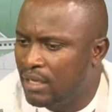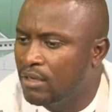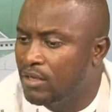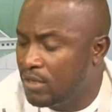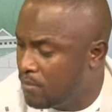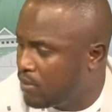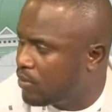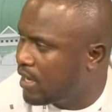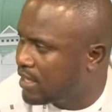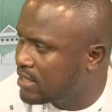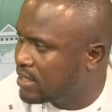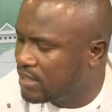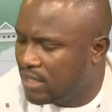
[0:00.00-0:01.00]
Gimba
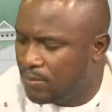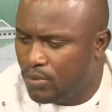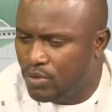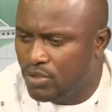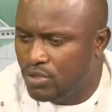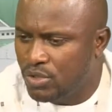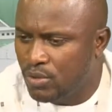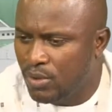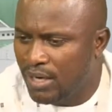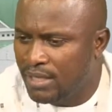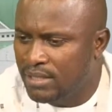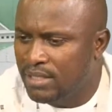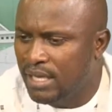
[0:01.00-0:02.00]
rice, yes. Right. I produce
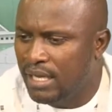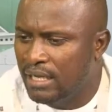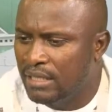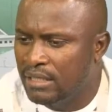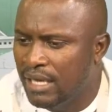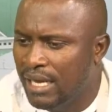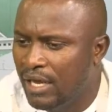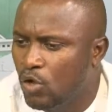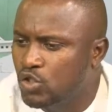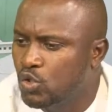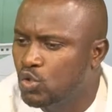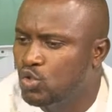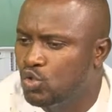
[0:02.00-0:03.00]
rice, and I
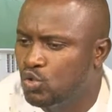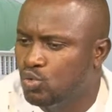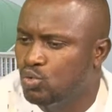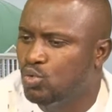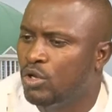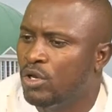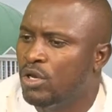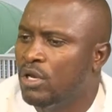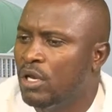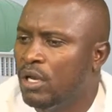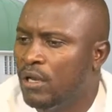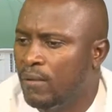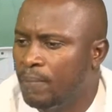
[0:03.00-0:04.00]
also do
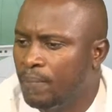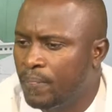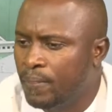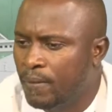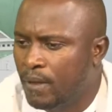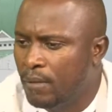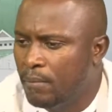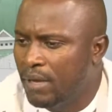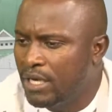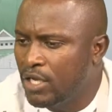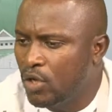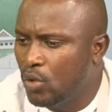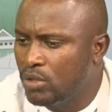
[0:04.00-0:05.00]
many
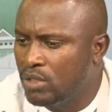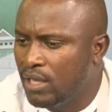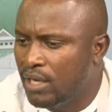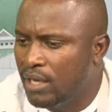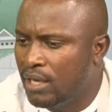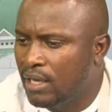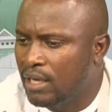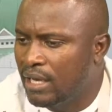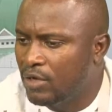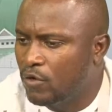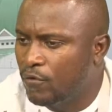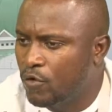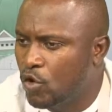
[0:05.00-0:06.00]
other kind
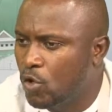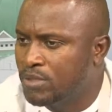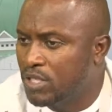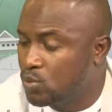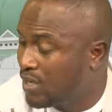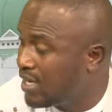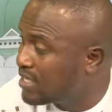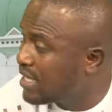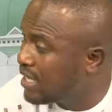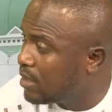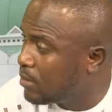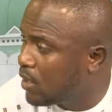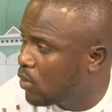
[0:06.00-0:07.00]
of crops as well as
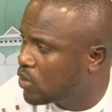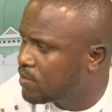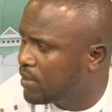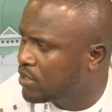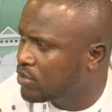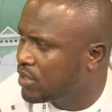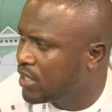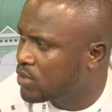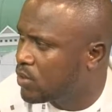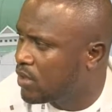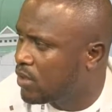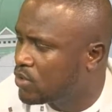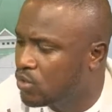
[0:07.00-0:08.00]
animal husbandry as
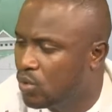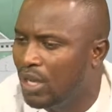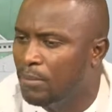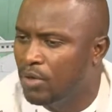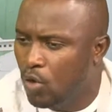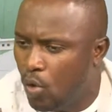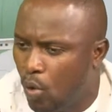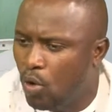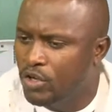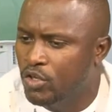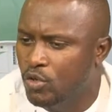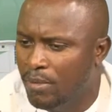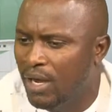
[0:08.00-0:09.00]
well. So I'm a core,
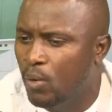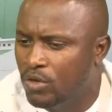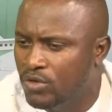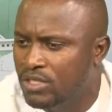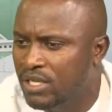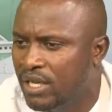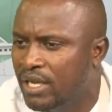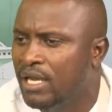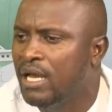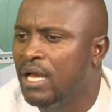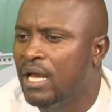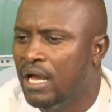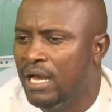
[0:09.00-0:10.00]
you might want to say,
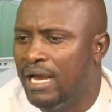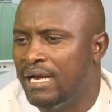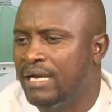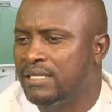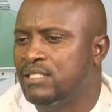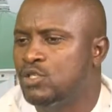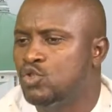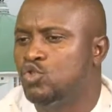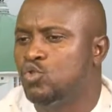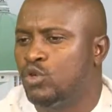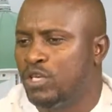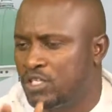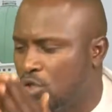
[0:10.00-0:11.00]
Ernest
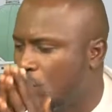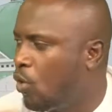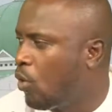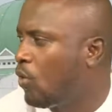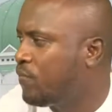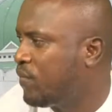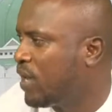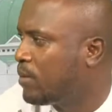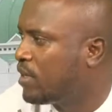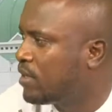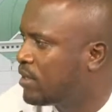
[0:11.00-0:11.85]
Ntuk is a core farmer.